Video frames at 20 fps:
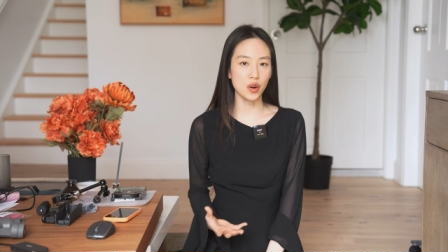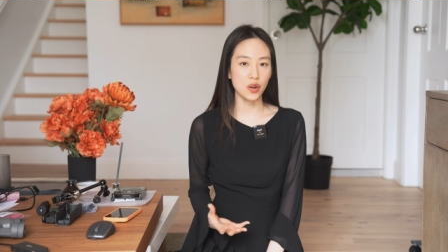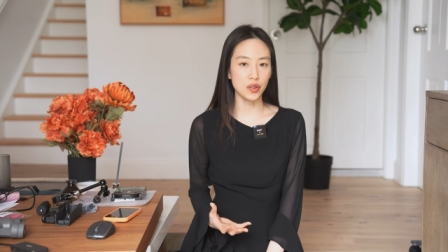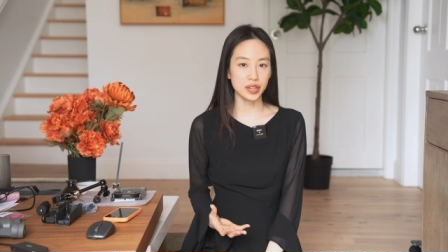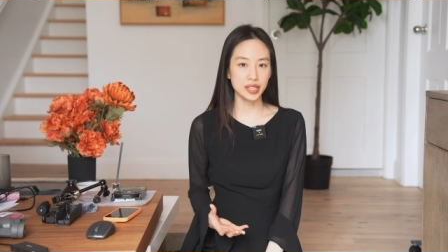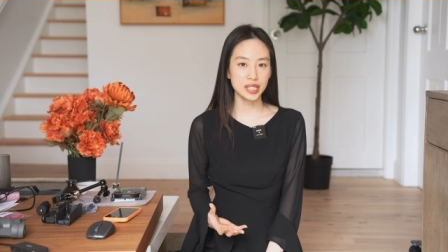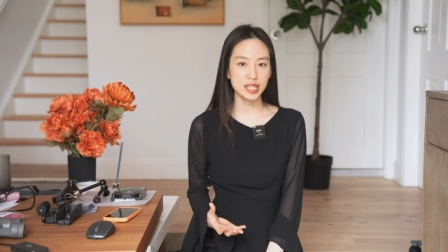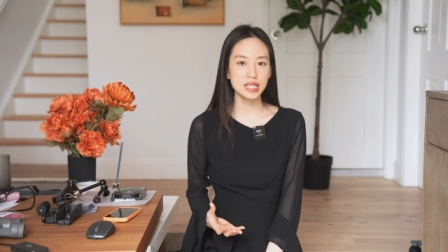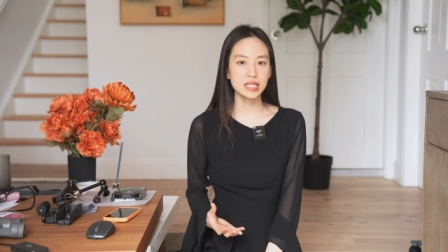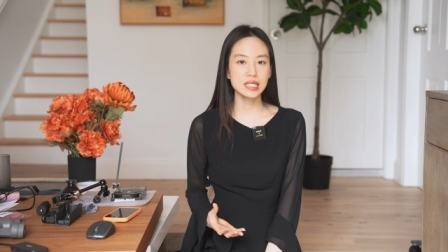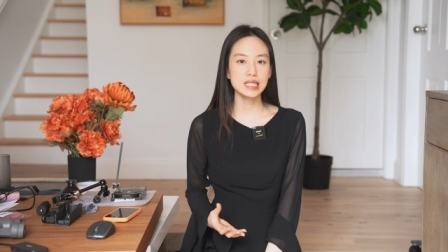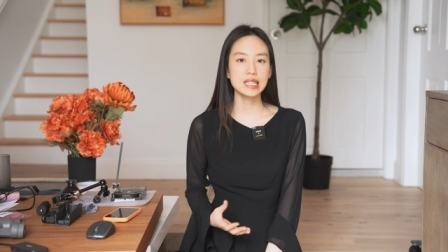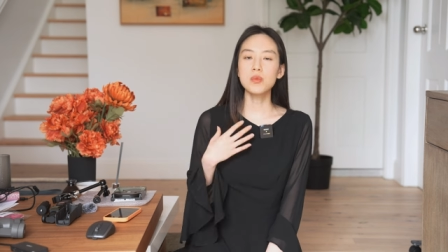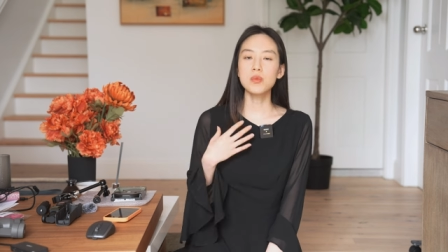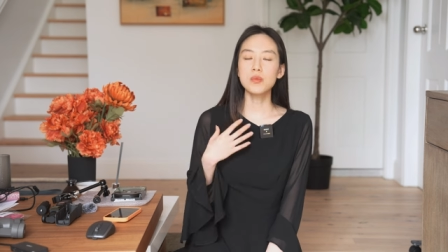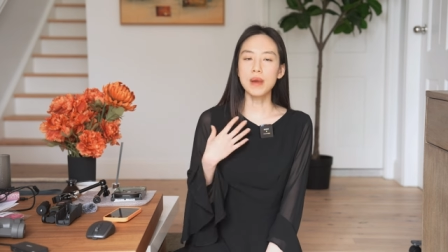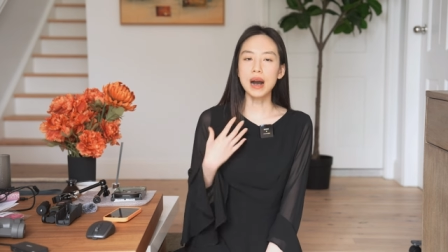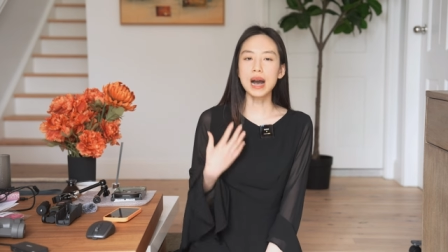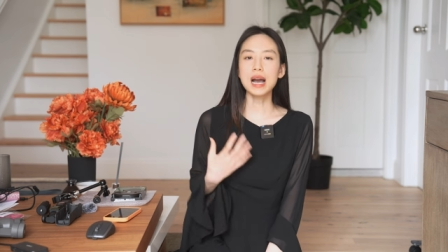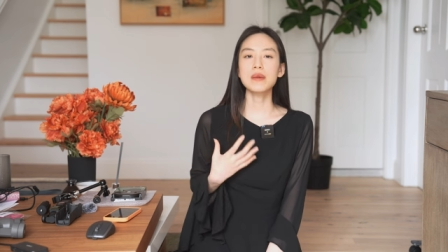audience who
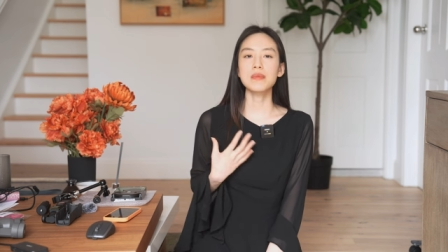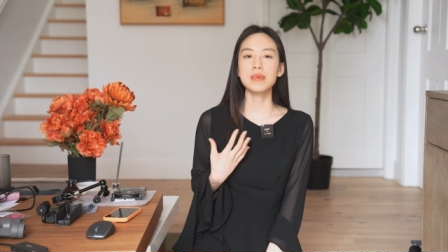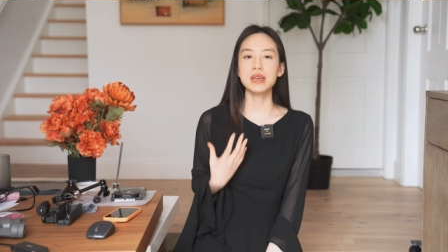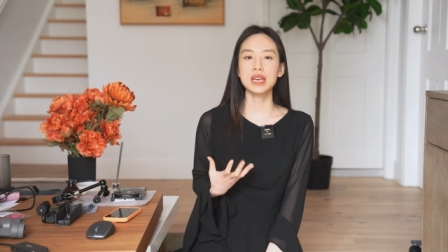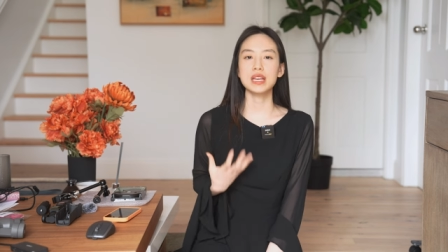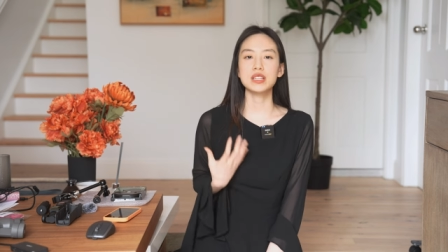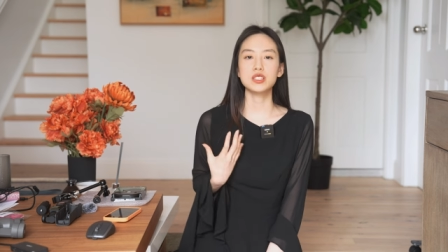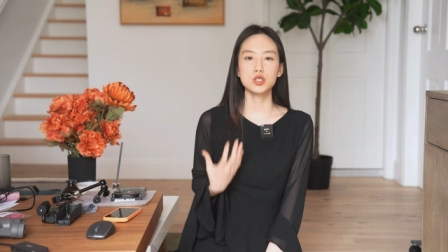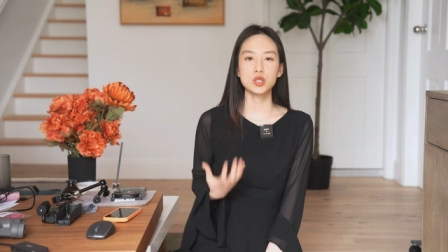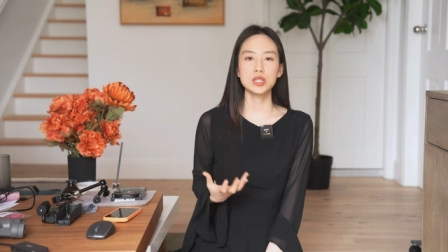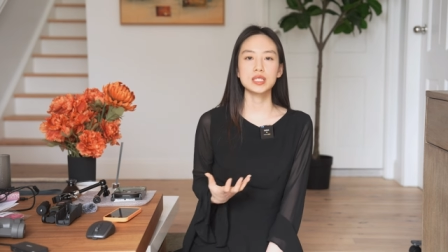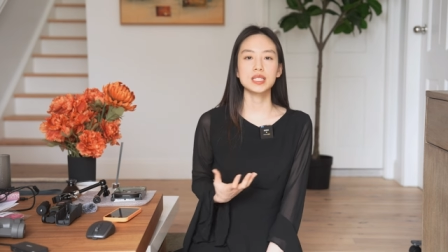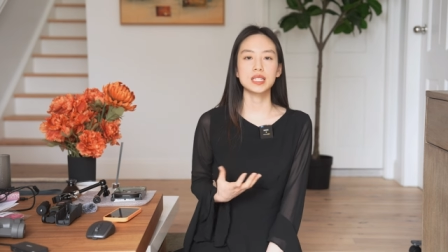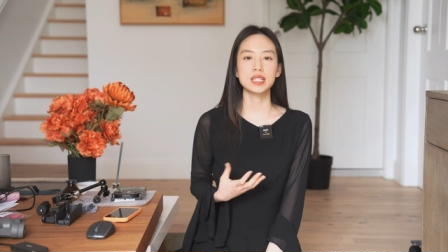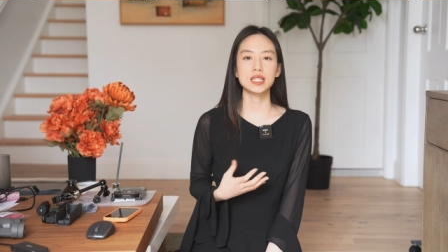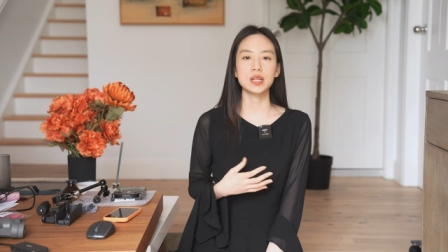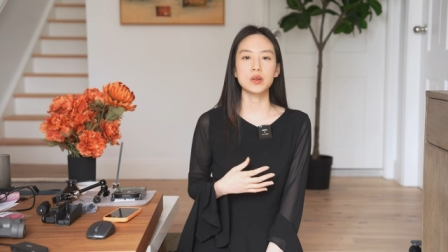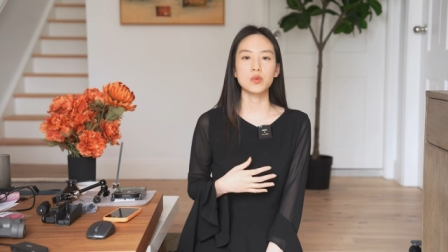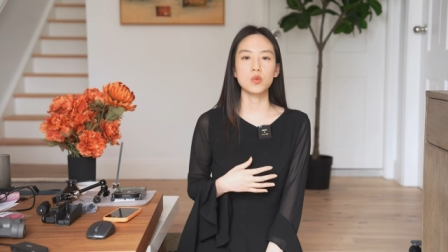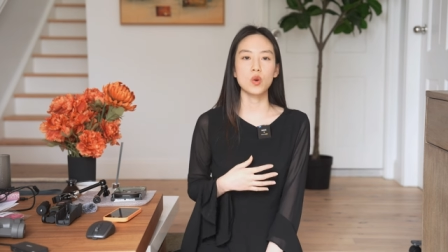might be
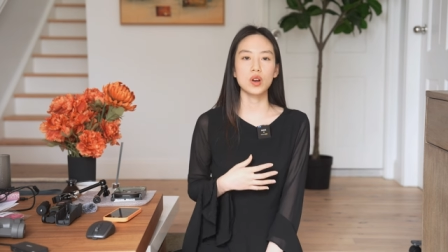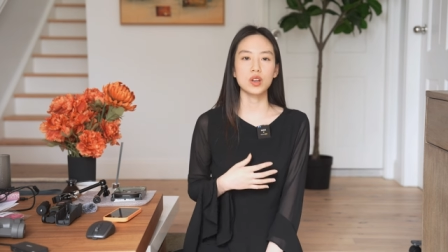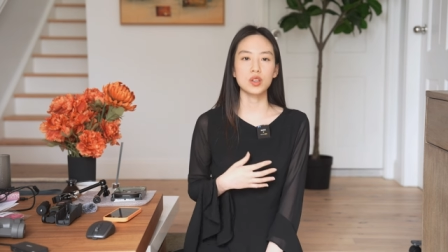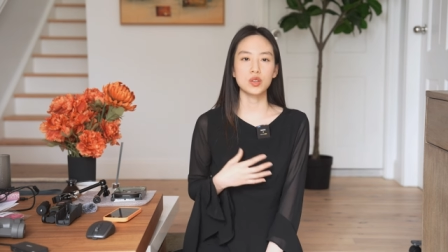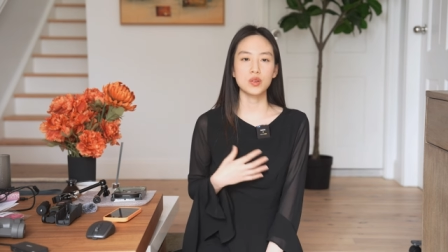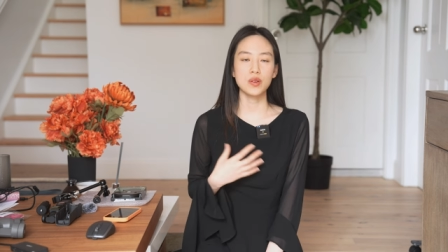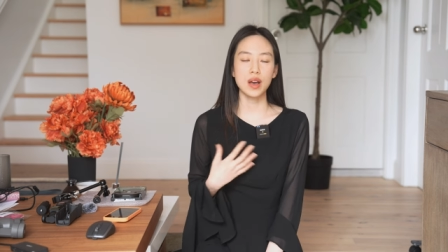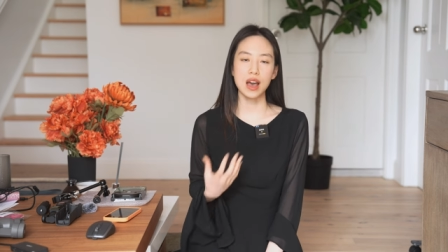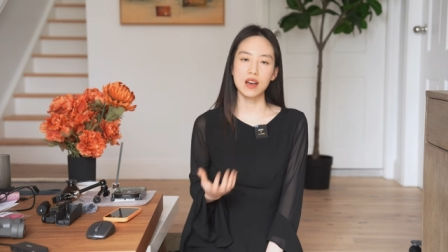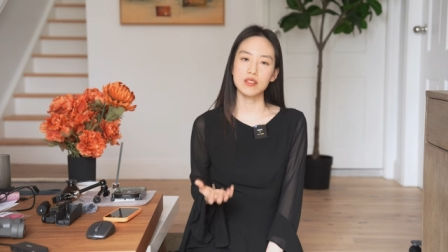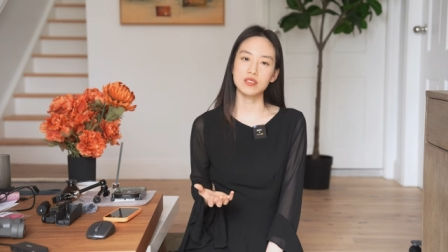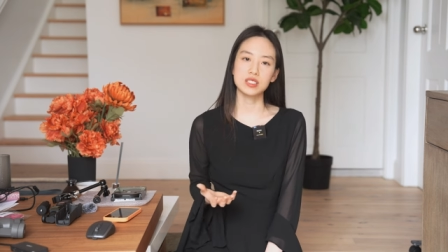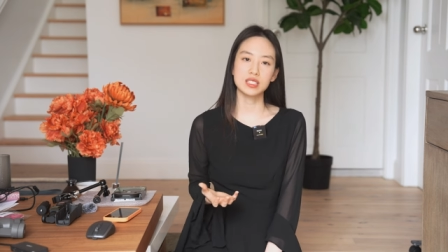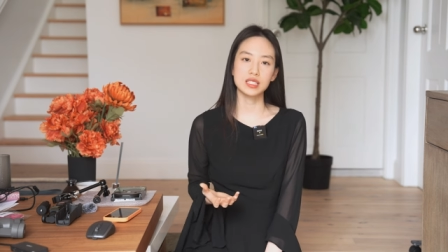interested in what you have to